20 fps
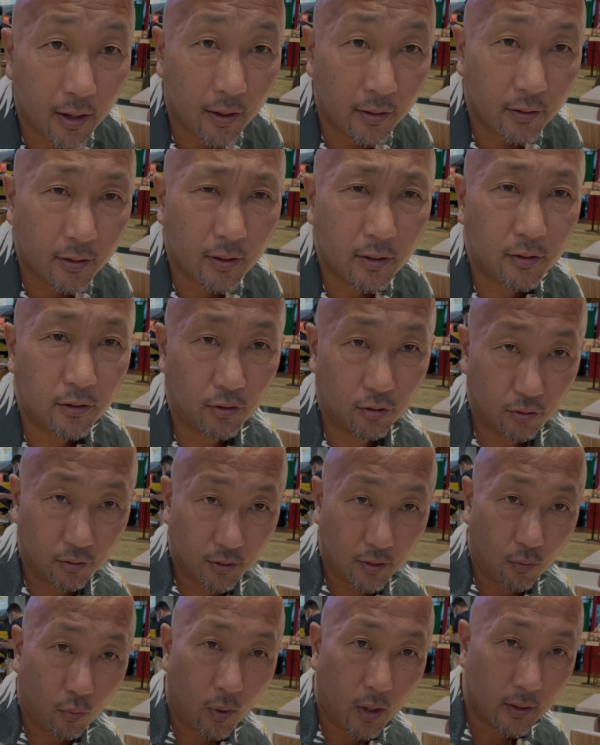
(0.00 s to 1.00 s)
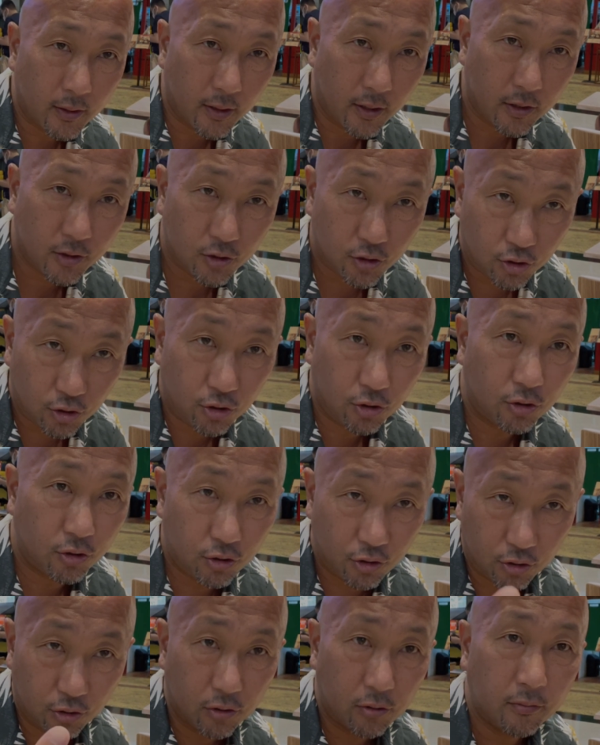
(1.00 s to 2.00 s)
The one that
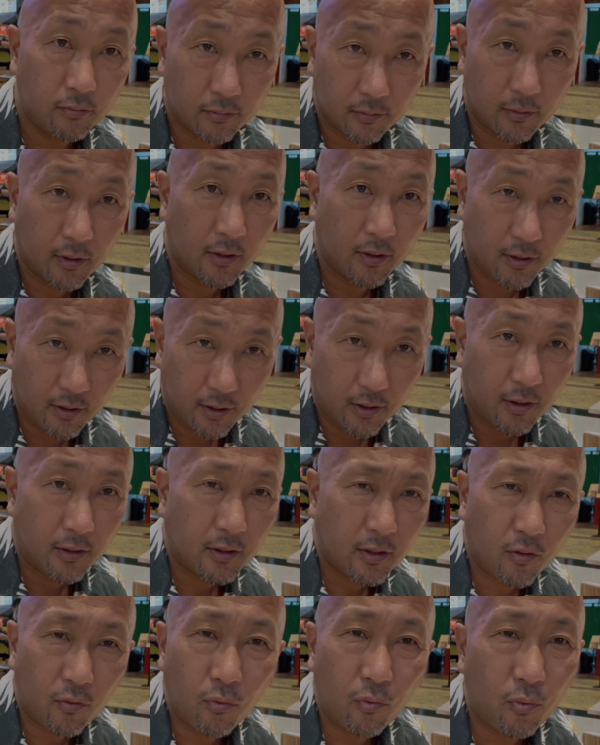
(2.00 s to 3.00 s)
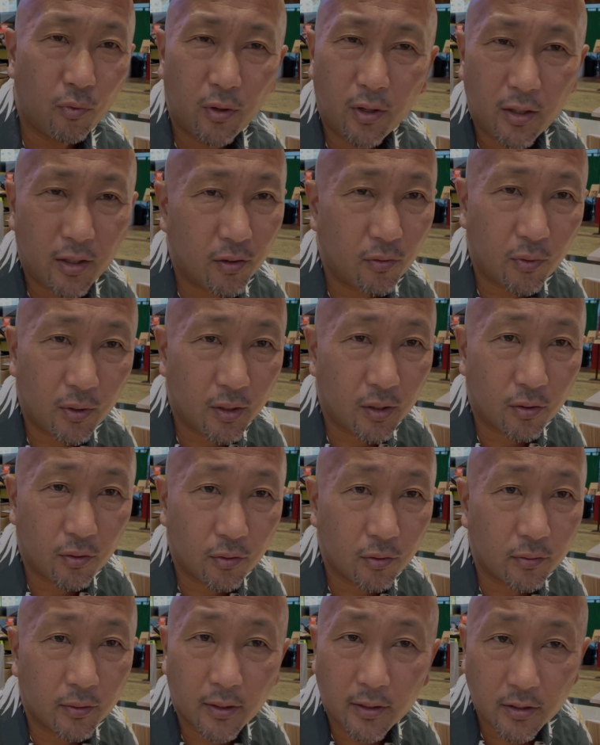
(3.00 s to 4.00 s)
shoots you. Really, really
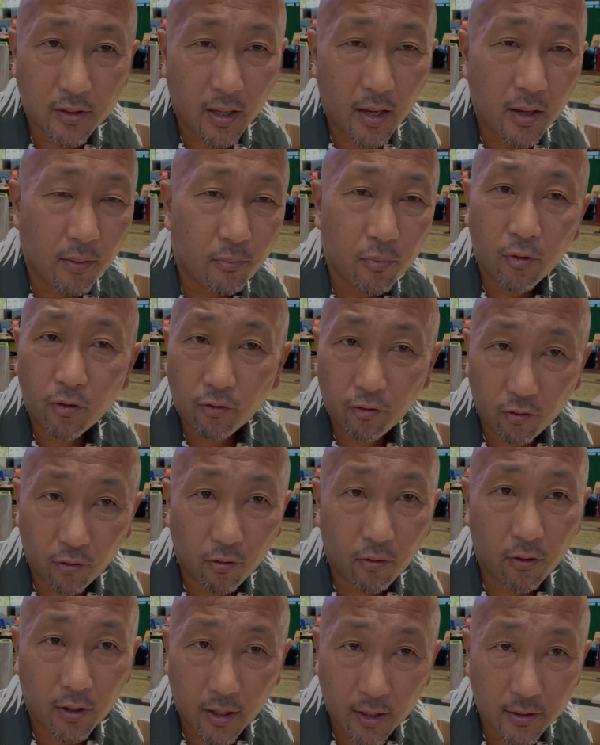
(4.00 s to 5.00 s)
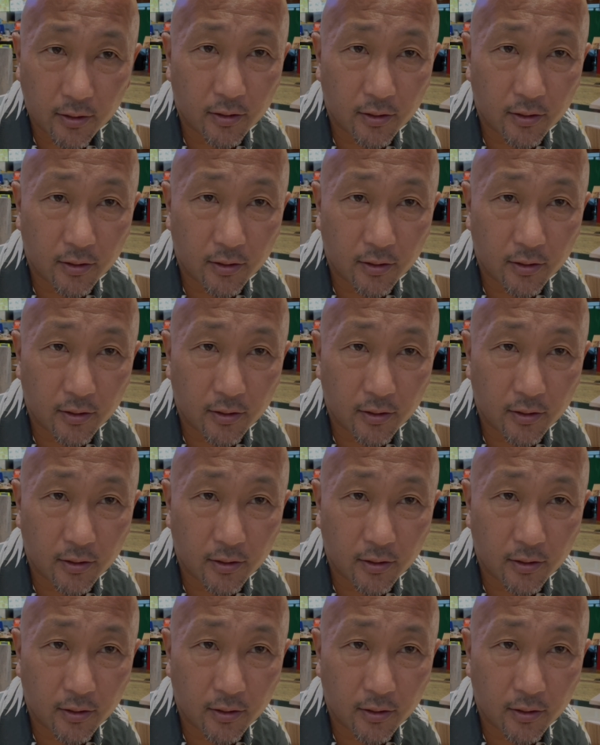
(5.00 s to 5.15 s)
good. Every floor has